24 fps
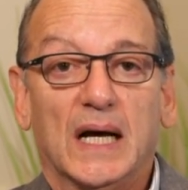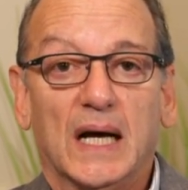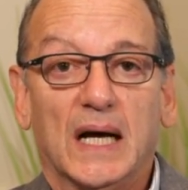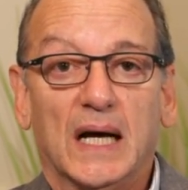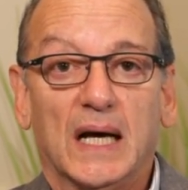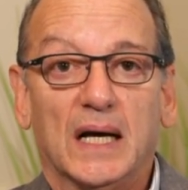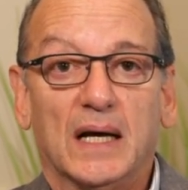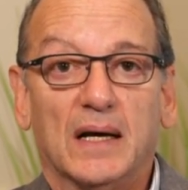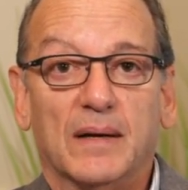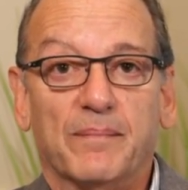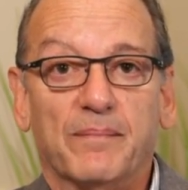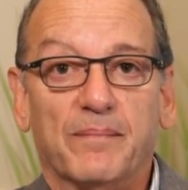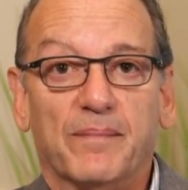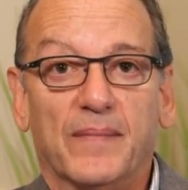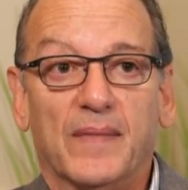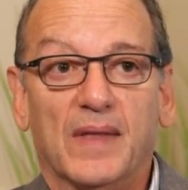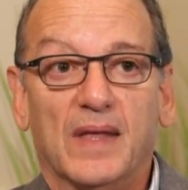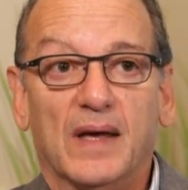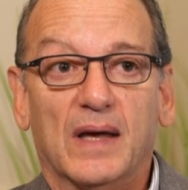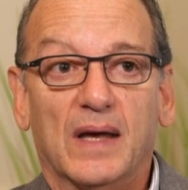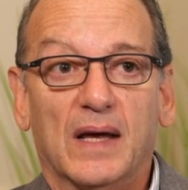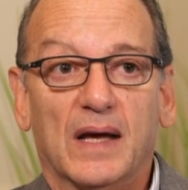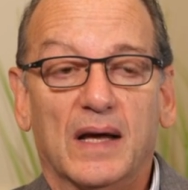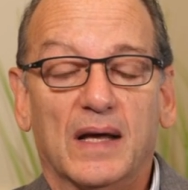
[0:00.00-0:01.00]

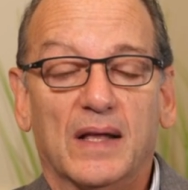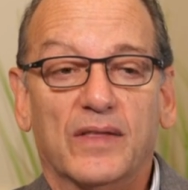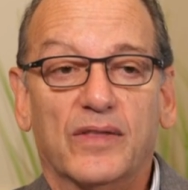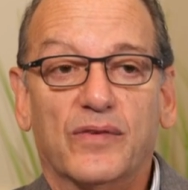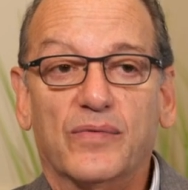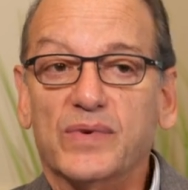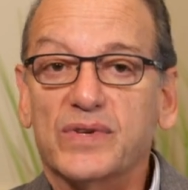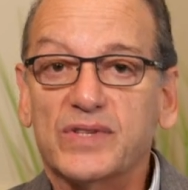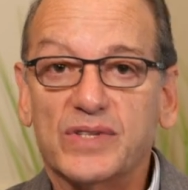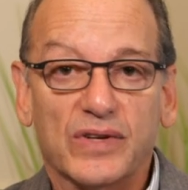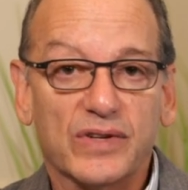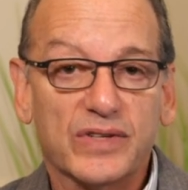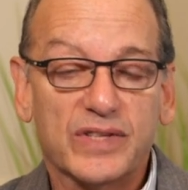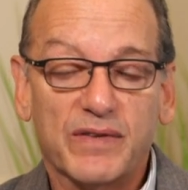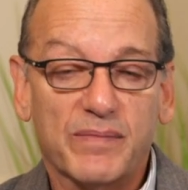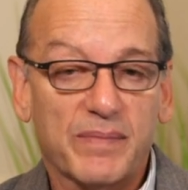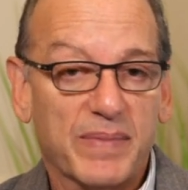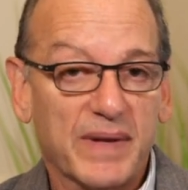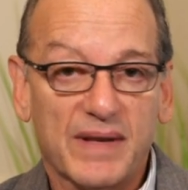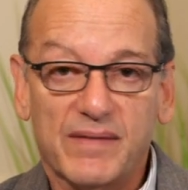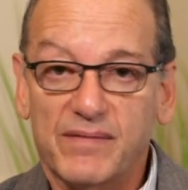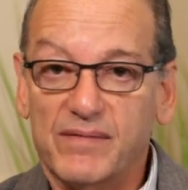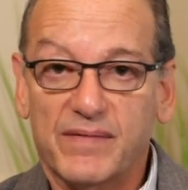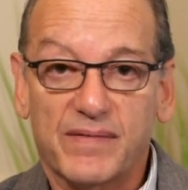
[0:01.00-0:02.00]
The results have
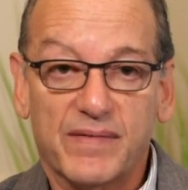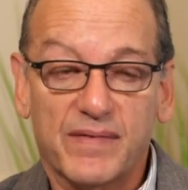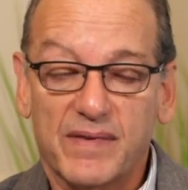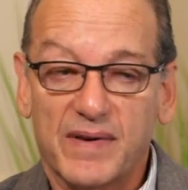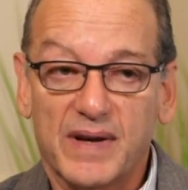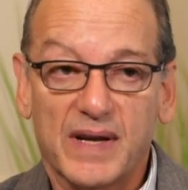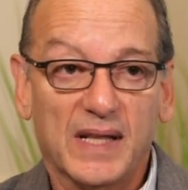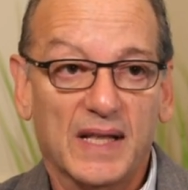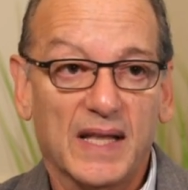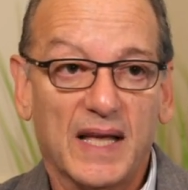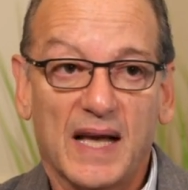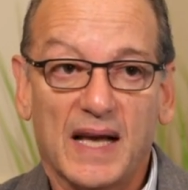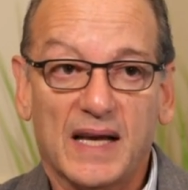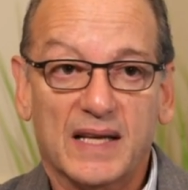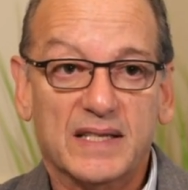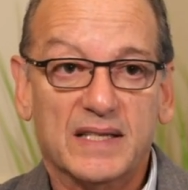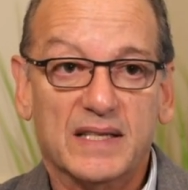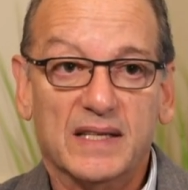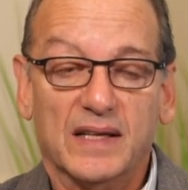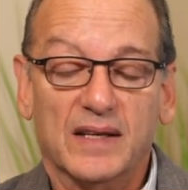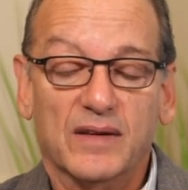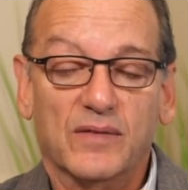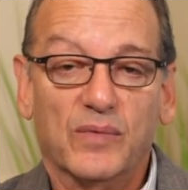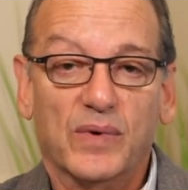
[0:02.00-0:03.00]
been really
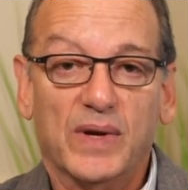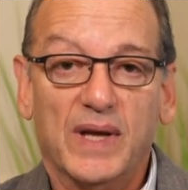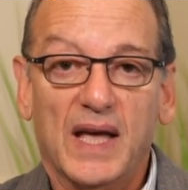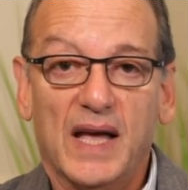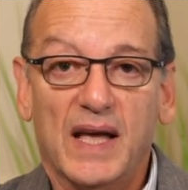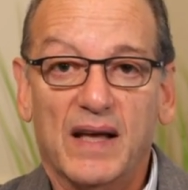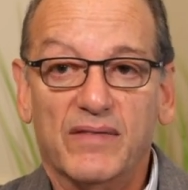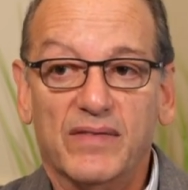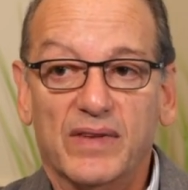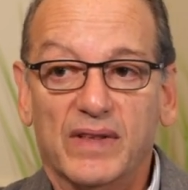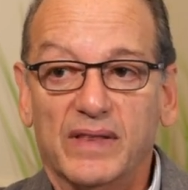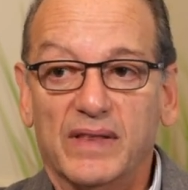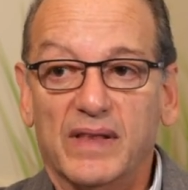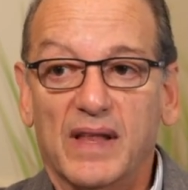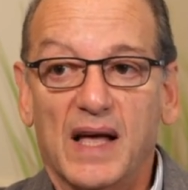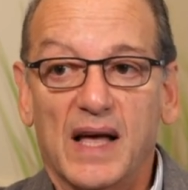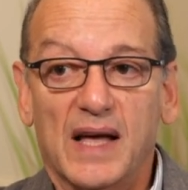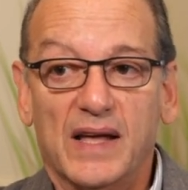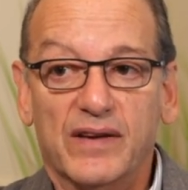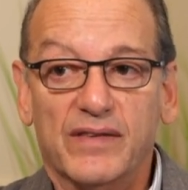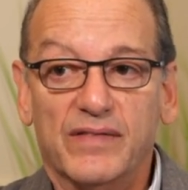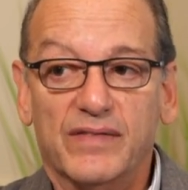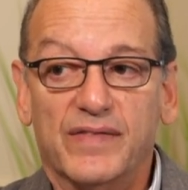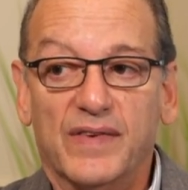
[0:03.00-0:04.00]
excellent. We have a
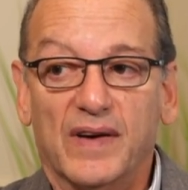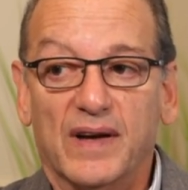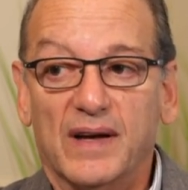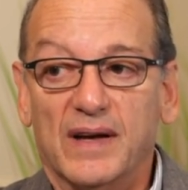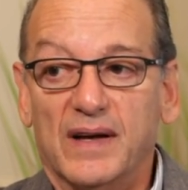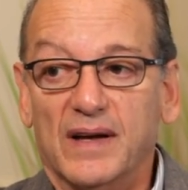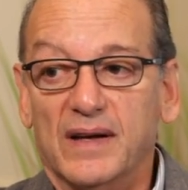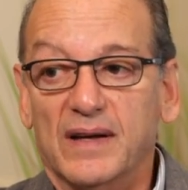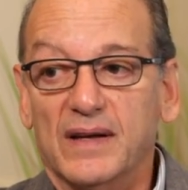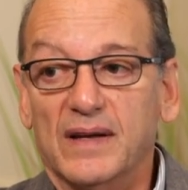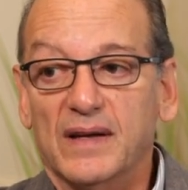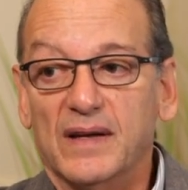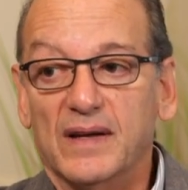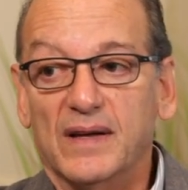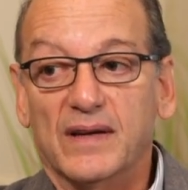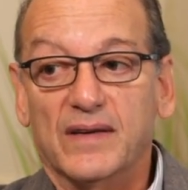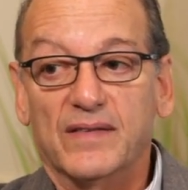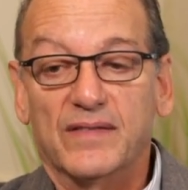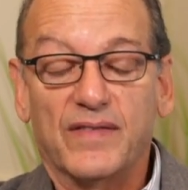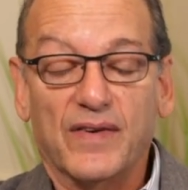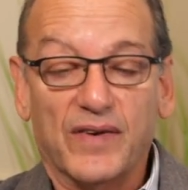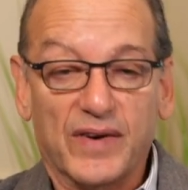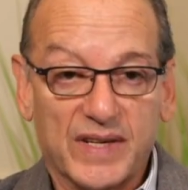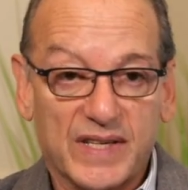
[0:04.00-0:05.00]
lot of
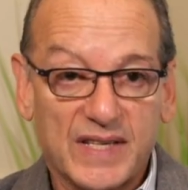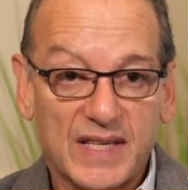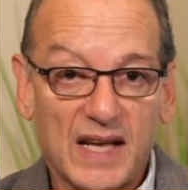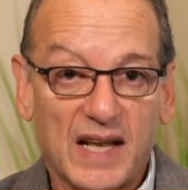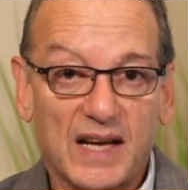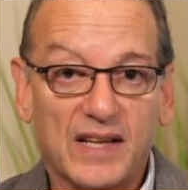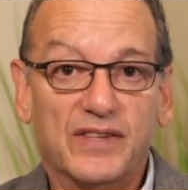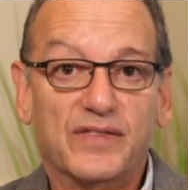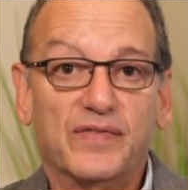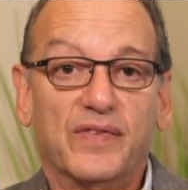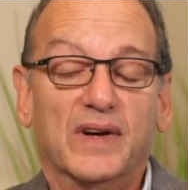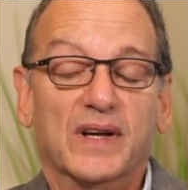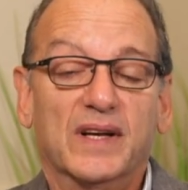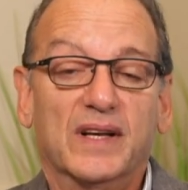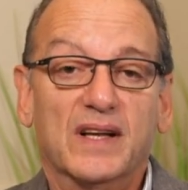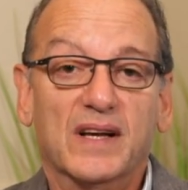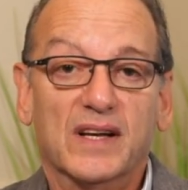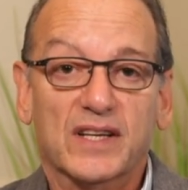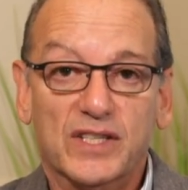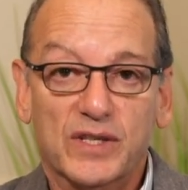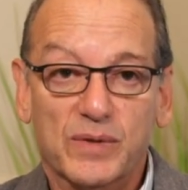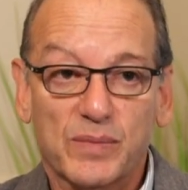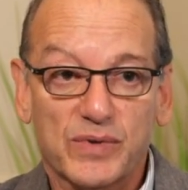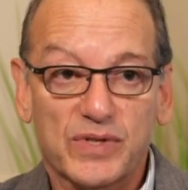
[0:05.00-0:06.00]
very satisfied
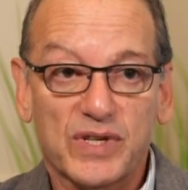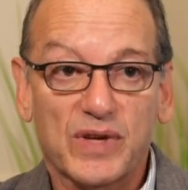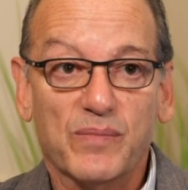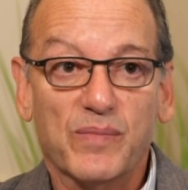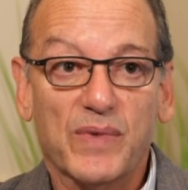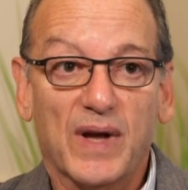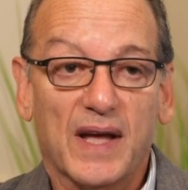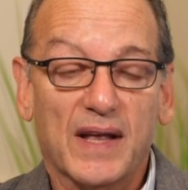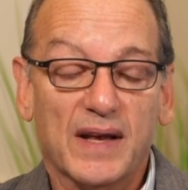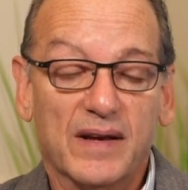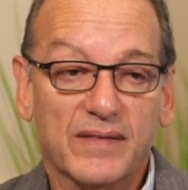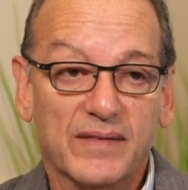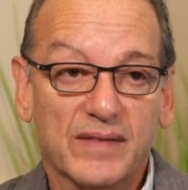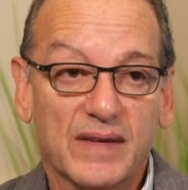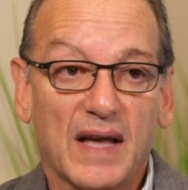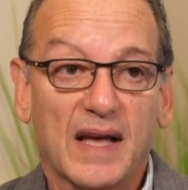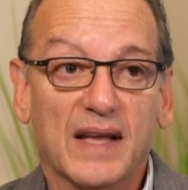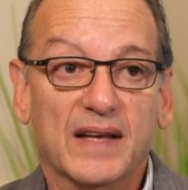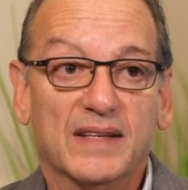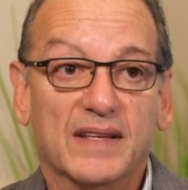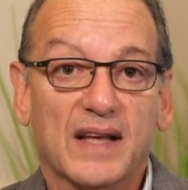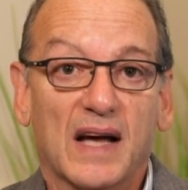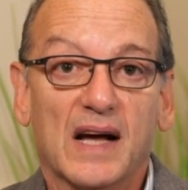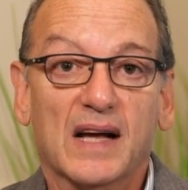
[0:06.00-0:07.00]
customers
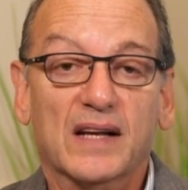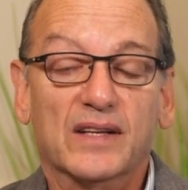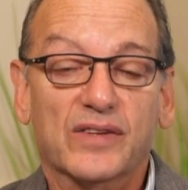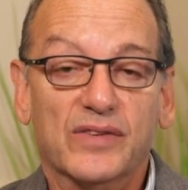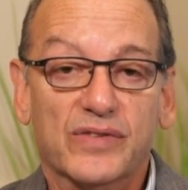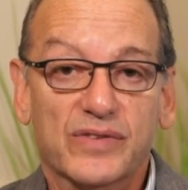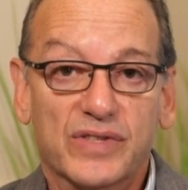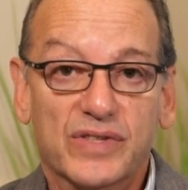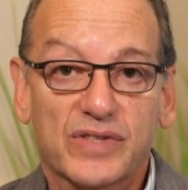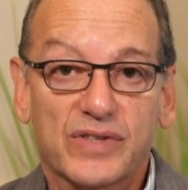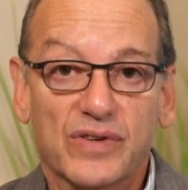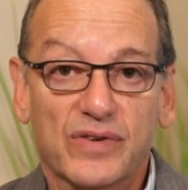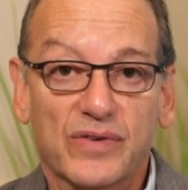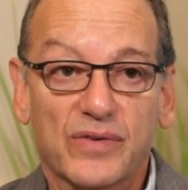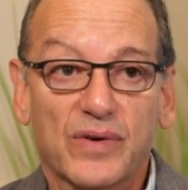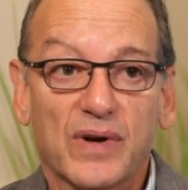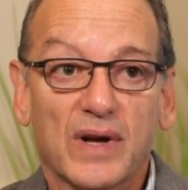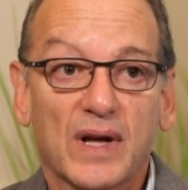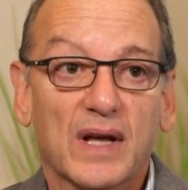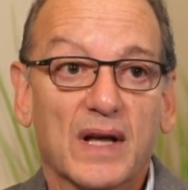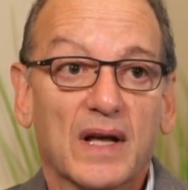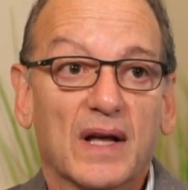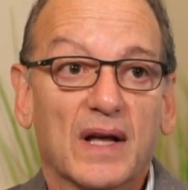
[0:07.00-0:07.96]
and doctors, too.